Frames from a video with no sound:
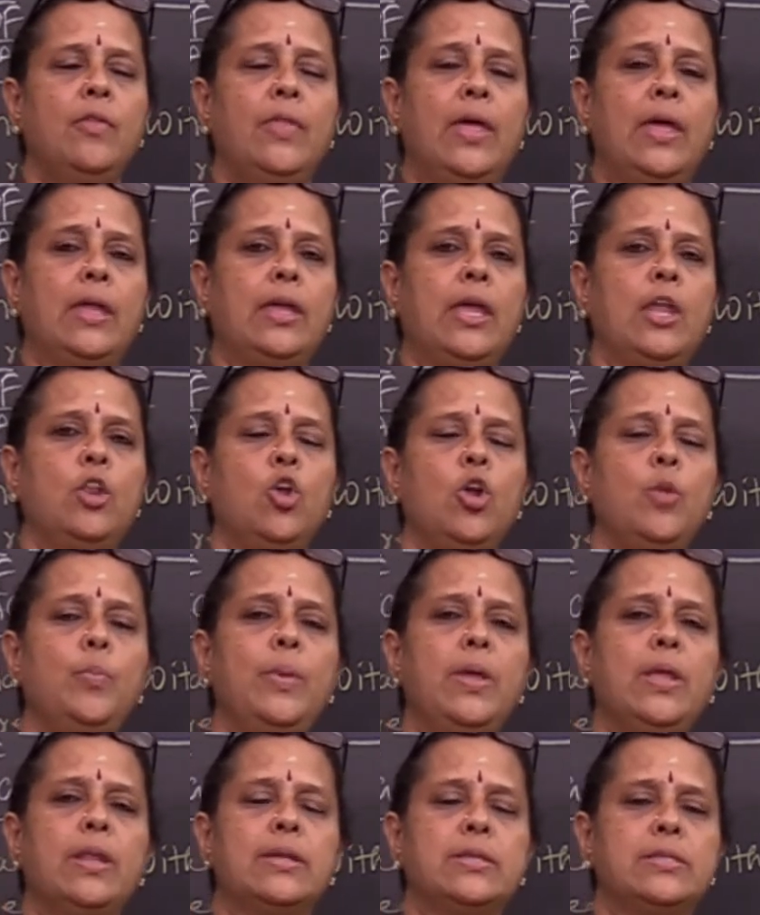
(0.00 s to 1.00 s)
There cannot
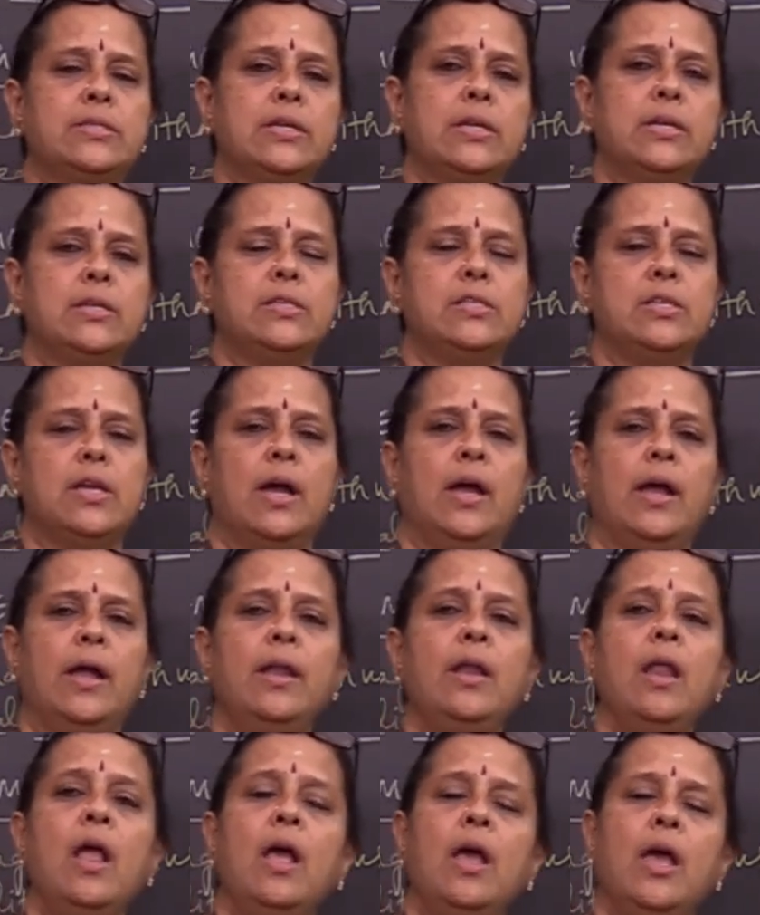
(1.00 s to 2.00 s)
be research
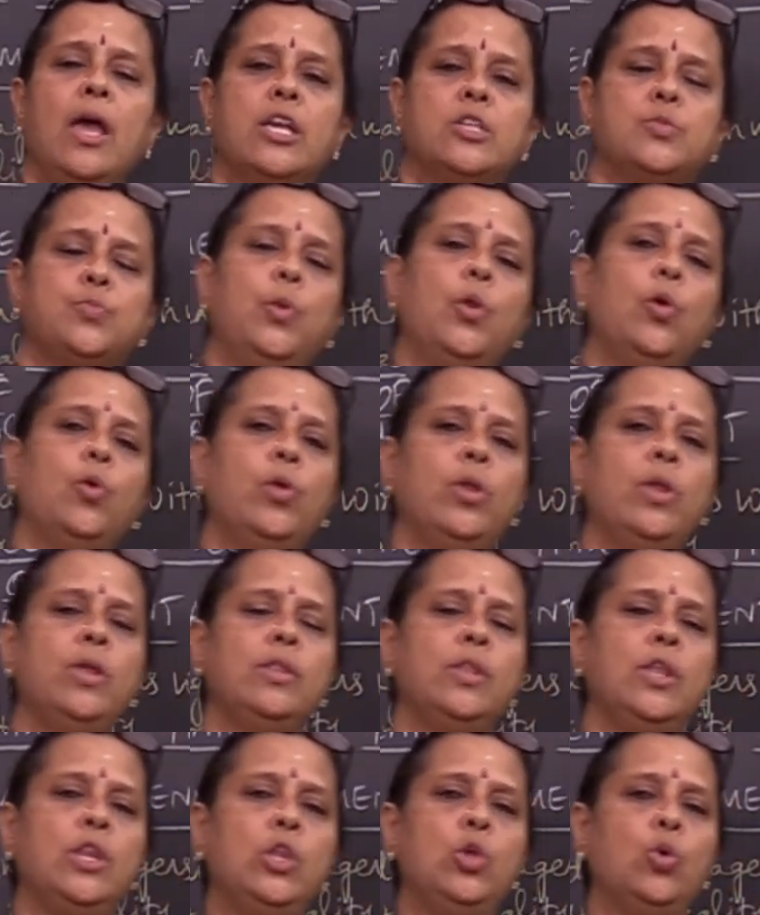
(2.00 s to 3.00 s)
and exploring
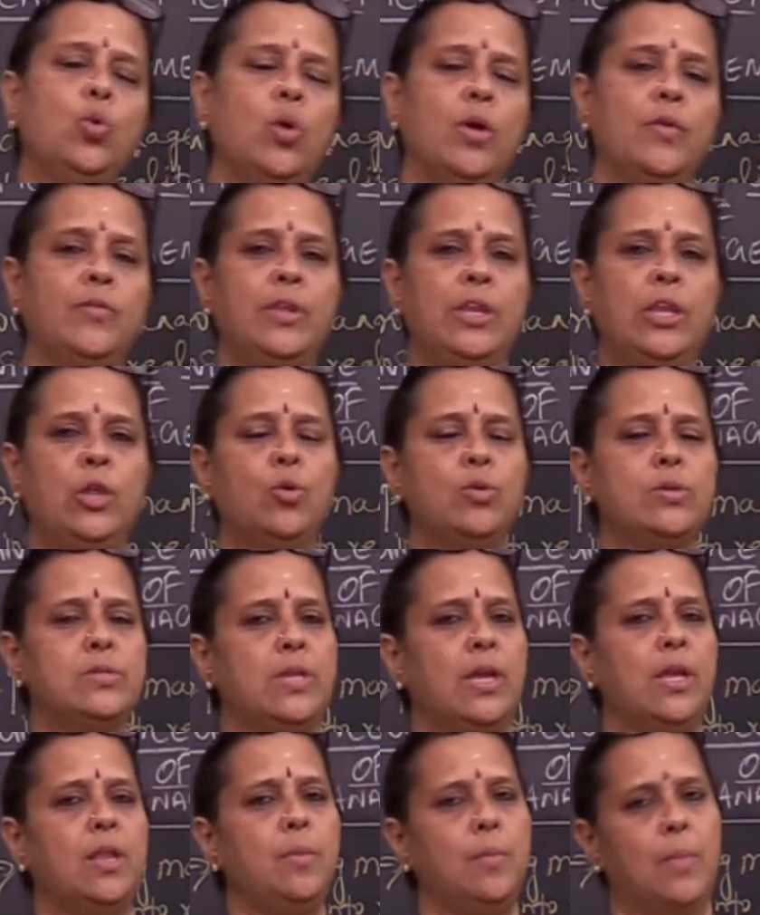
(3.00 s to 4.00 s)
the new avenues
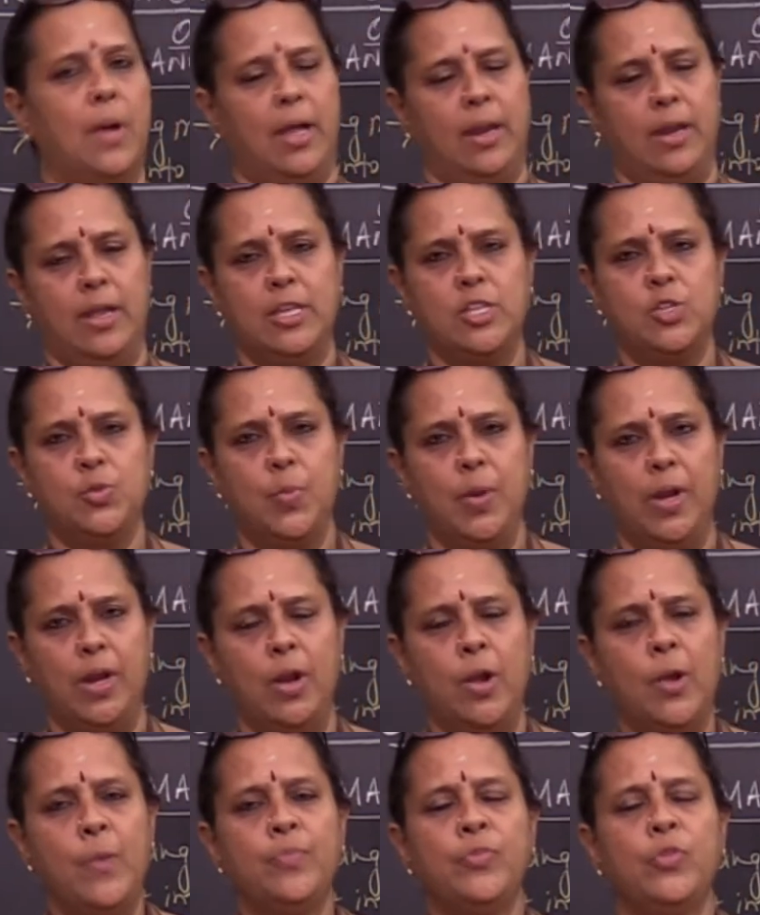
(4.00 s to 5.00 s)
in
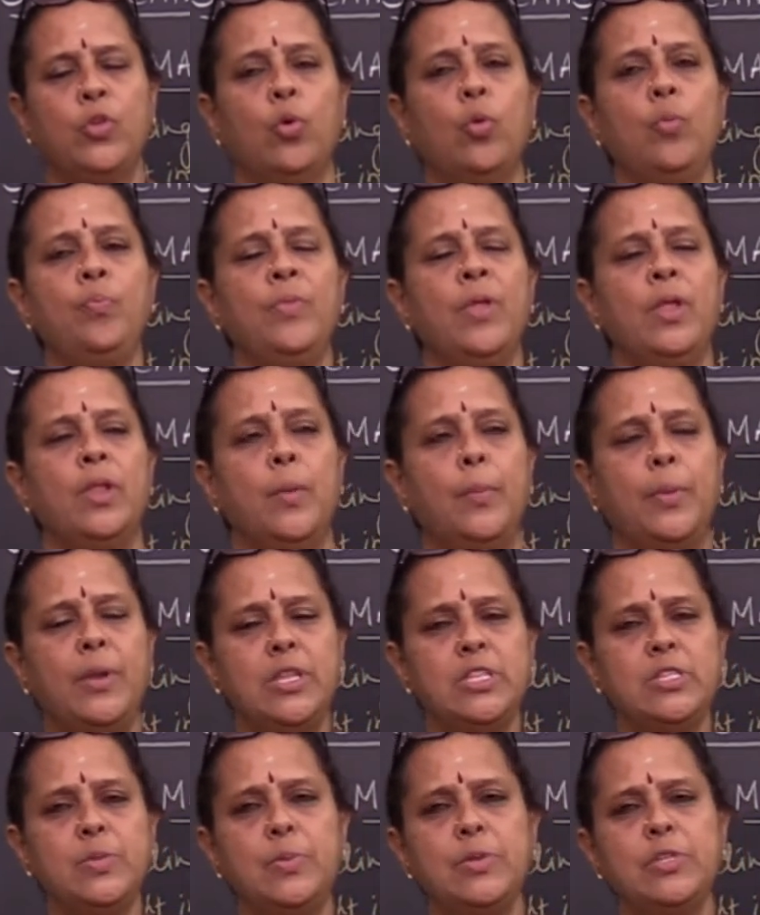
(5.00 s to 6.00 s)
management. So the
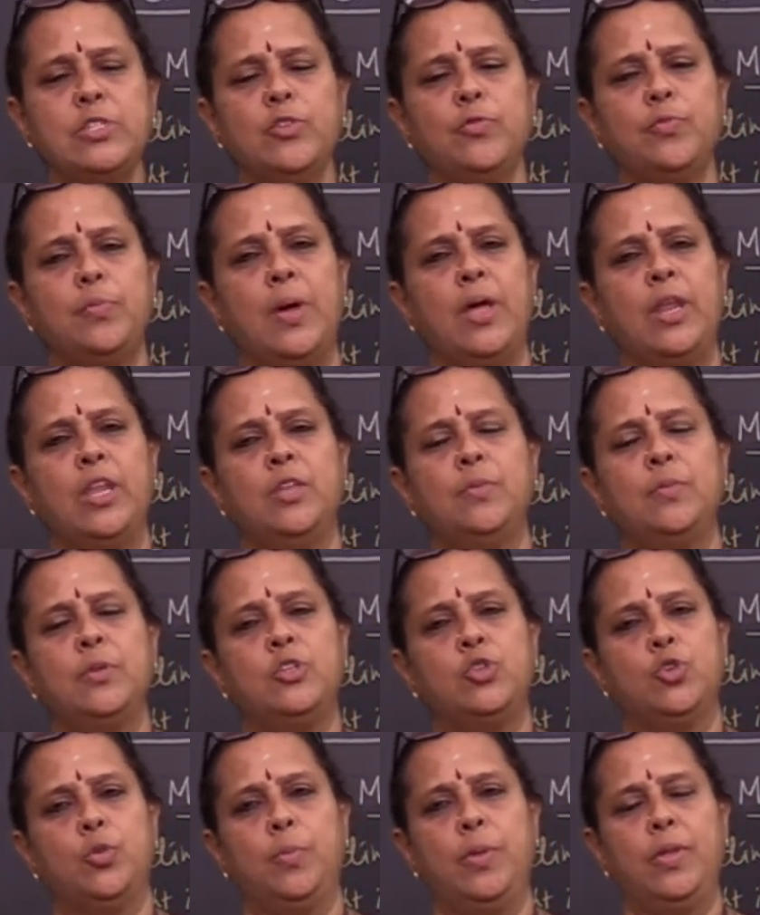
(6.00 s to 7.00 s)
principles of management
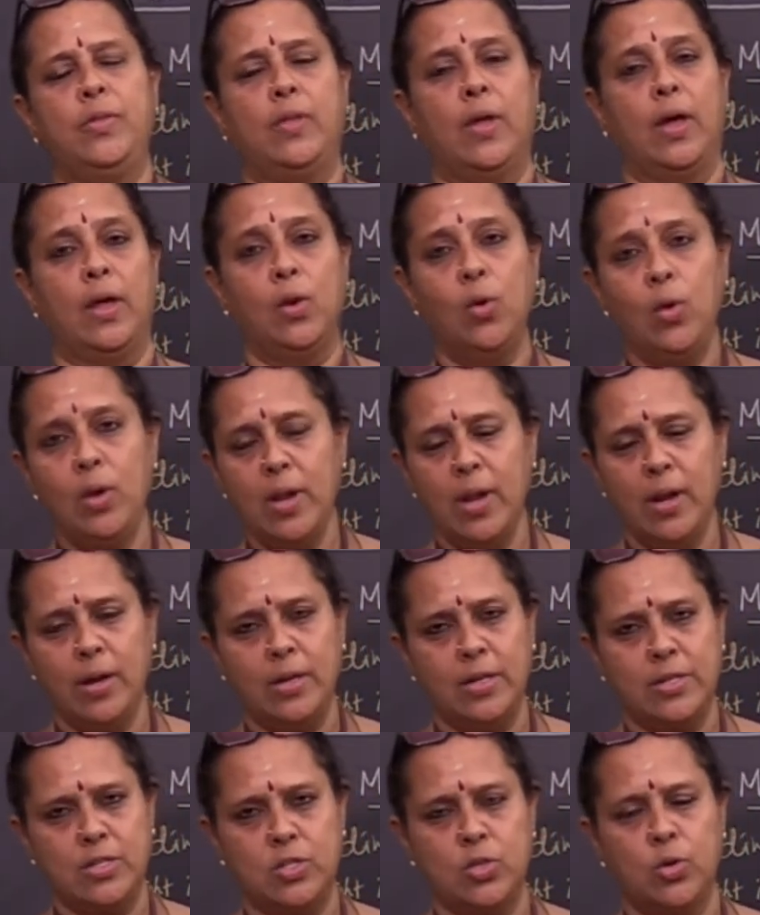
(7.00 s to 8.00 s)
should be thoroughly
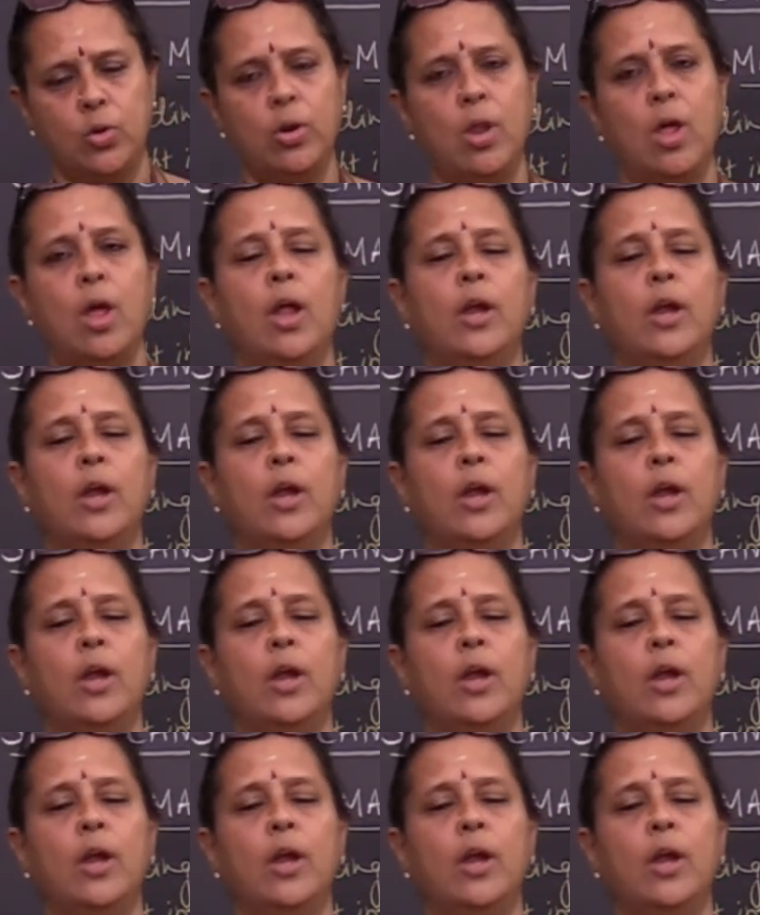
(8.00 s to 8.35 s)
understood